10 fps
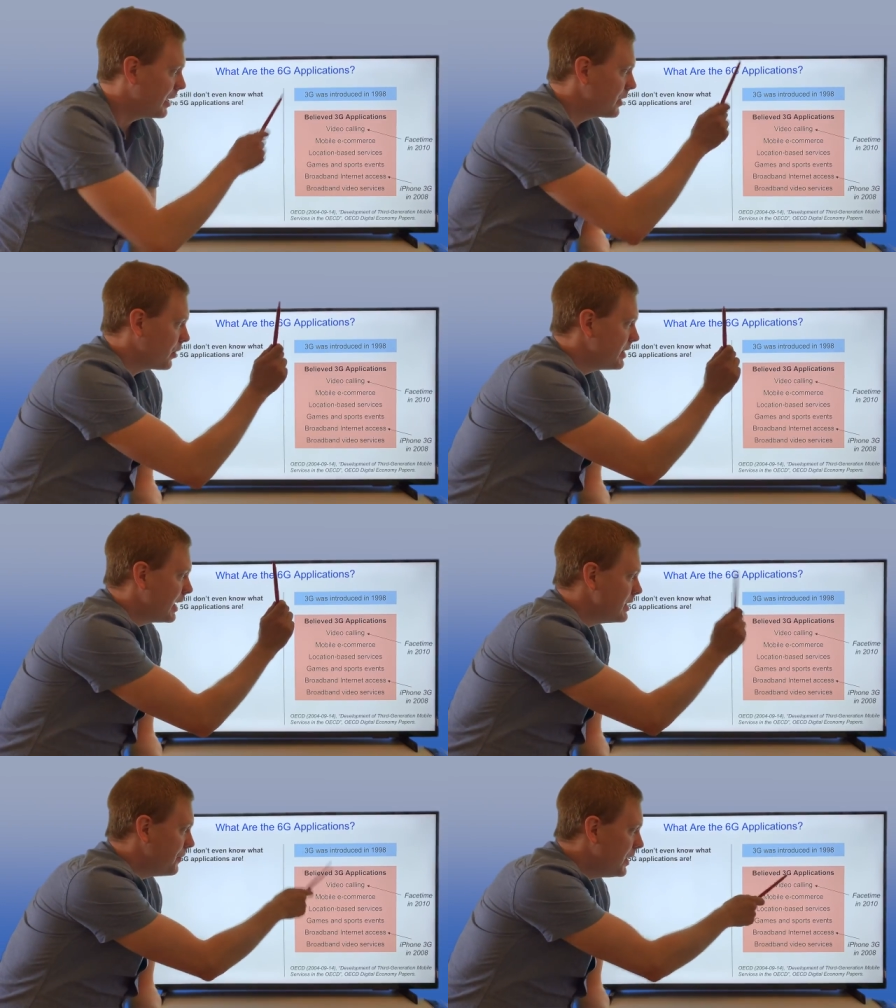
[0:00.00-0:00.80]
And it
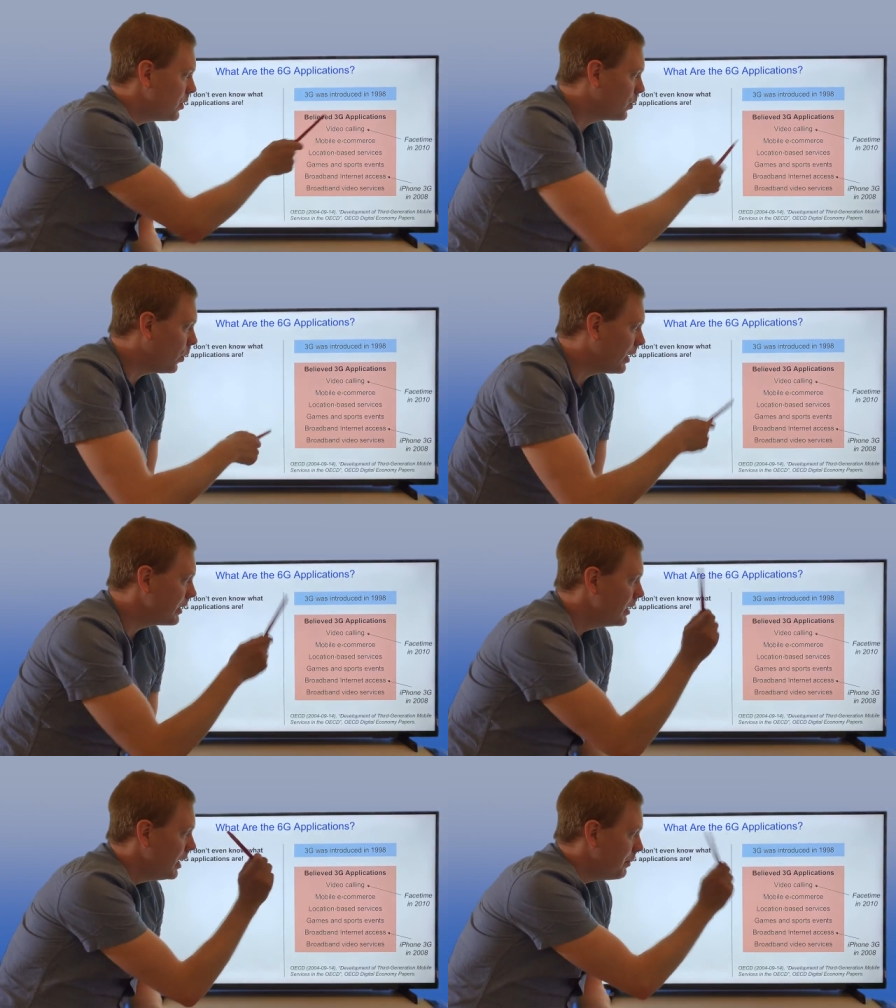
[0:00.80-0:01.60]
contains video
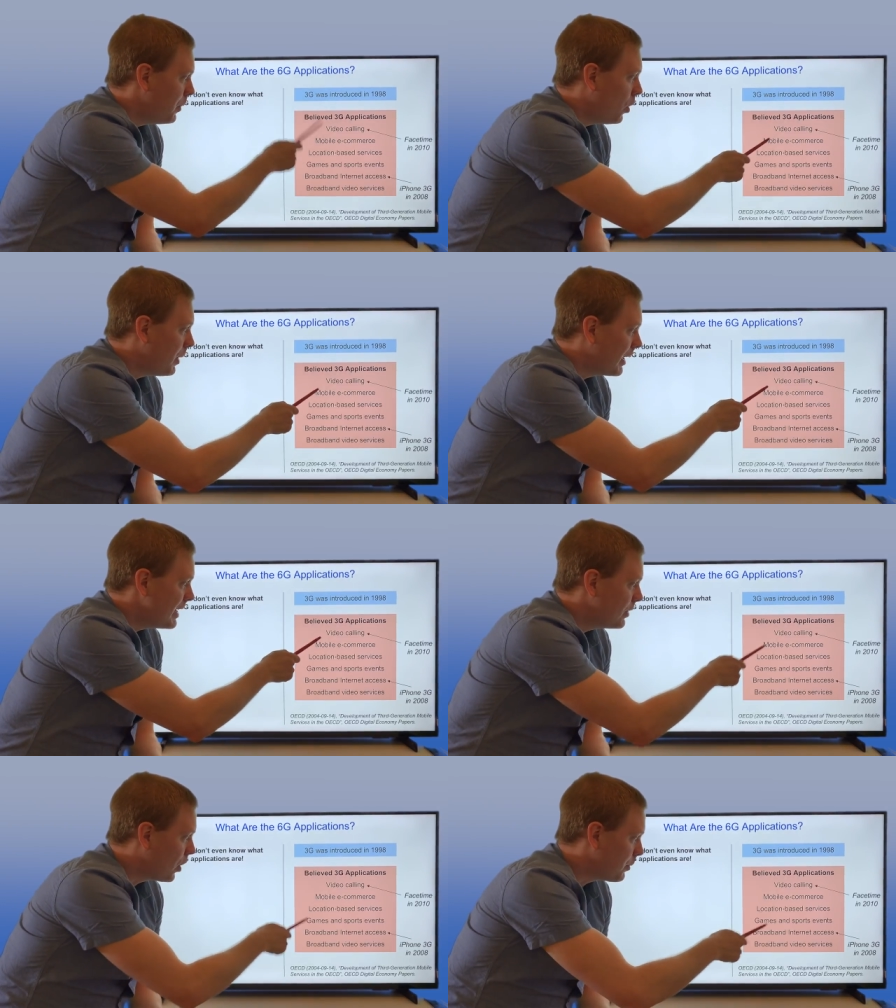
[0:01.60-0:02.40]
calling, mobile
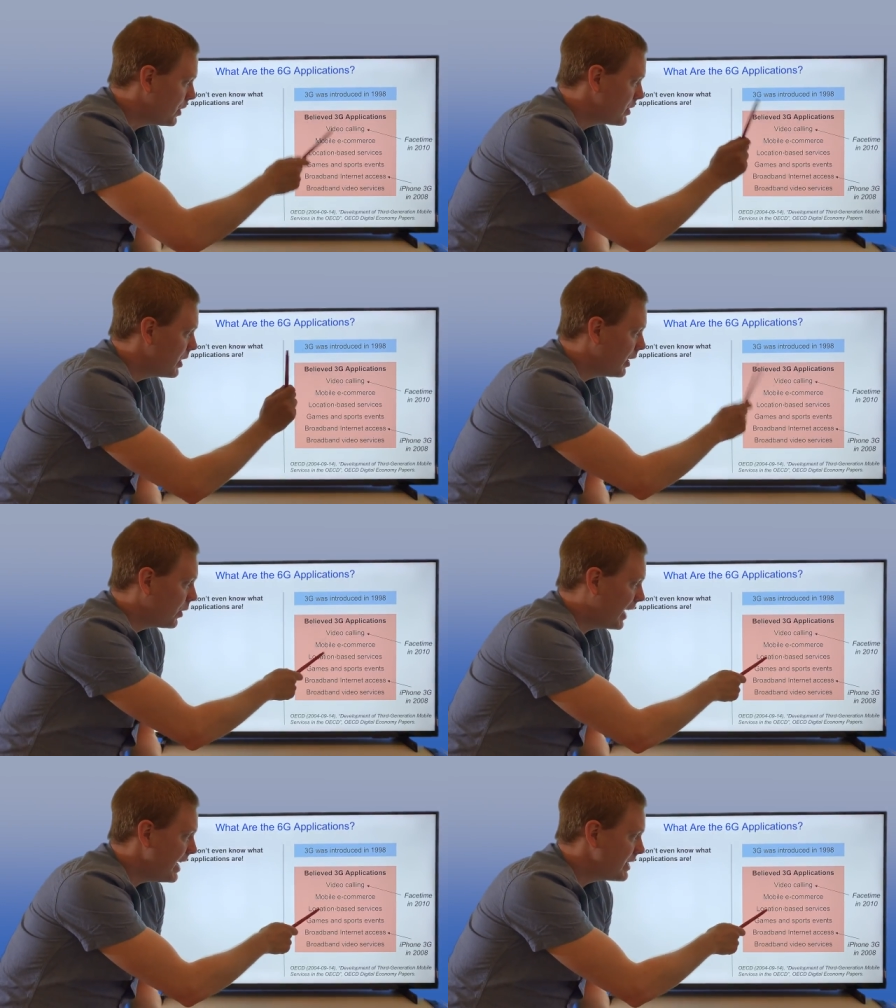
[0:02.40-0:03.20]
e-commerce,
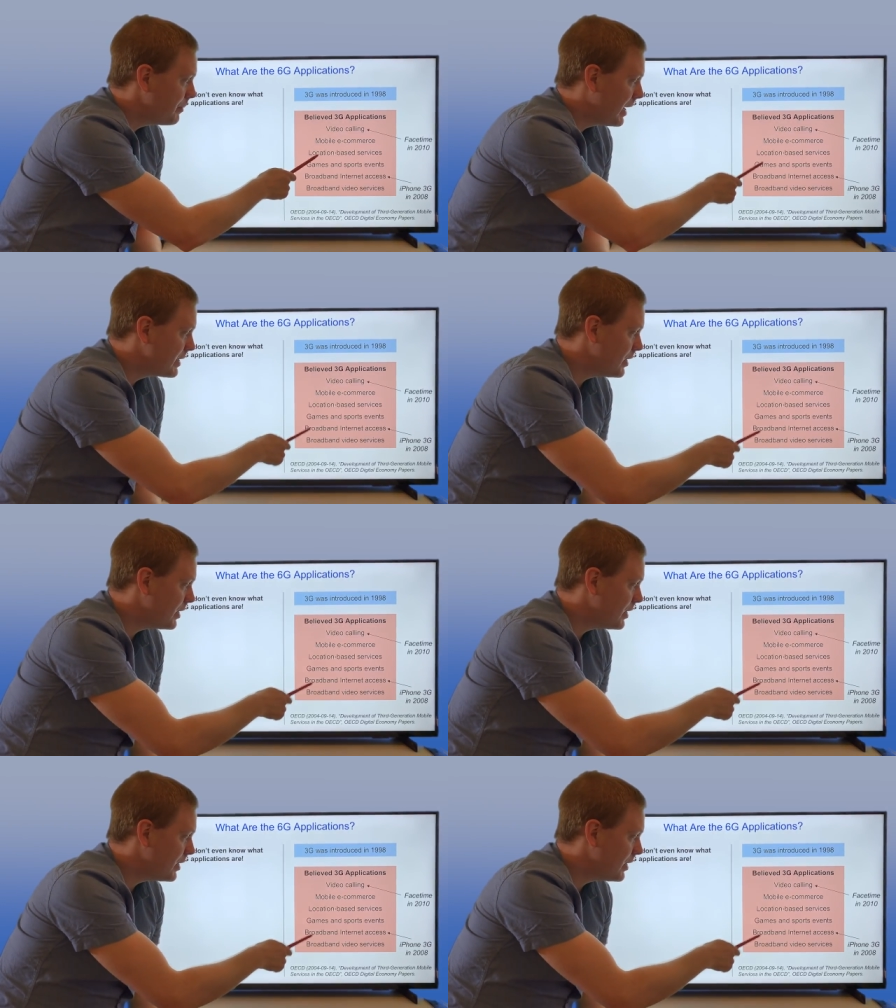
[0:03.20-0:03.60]
location-based